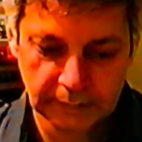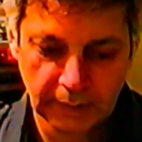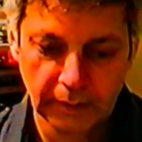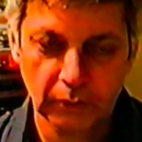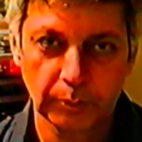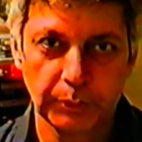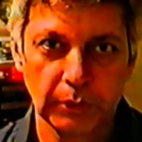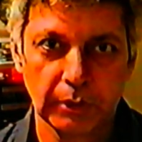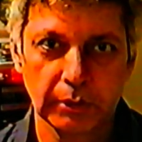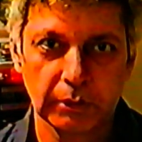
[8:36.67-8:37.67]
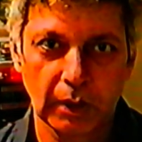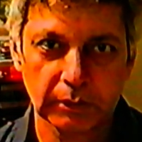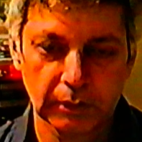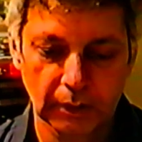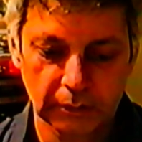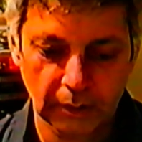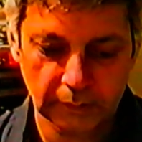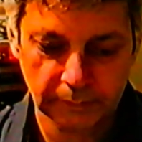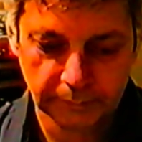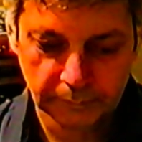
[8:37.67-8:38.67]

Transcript: say computer dot dot dot.